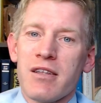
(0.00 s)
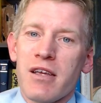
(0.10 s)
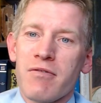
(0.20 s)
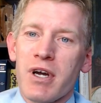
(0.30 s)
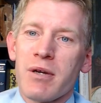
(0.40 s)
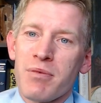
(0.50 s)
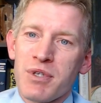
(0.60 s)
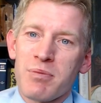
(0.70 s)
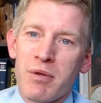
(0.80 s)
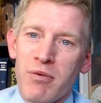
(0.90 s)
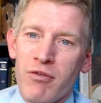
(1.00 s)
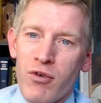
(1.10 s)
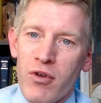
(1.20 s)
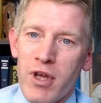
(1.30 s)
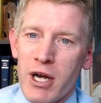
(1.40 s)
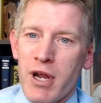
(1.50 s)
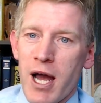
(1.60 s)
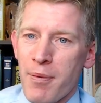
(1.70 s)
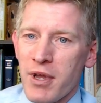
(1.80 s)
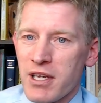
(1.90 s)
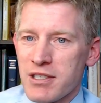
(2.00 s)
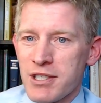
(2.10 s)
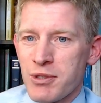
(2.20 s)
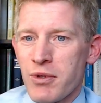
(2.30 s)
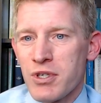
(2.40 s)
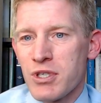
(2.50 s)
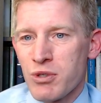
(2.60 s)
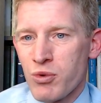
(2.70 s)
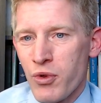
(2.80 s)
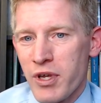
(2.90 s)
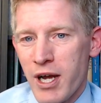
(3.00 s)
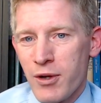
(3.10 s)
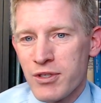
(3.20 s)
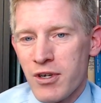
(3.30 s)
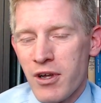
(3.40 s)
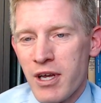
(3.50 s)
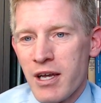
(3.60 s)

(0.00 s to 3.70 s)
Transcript: they invite him to speak before the Areopagus, this religious ruling council,